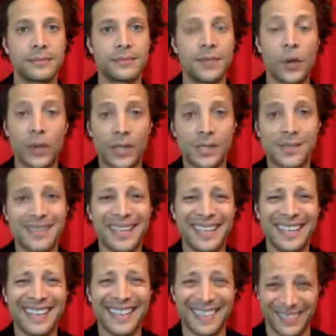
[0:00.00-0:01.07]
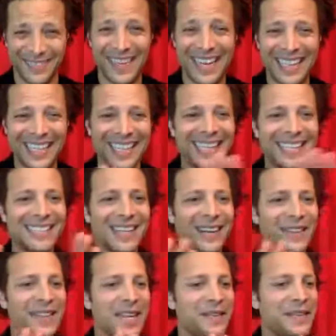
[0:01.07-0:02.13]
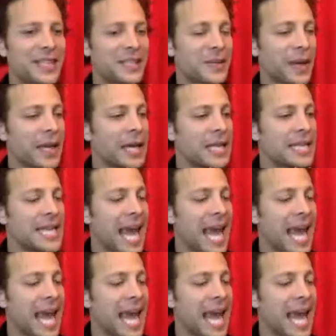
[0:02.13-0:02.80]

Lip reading: focus, right? So think of it this way.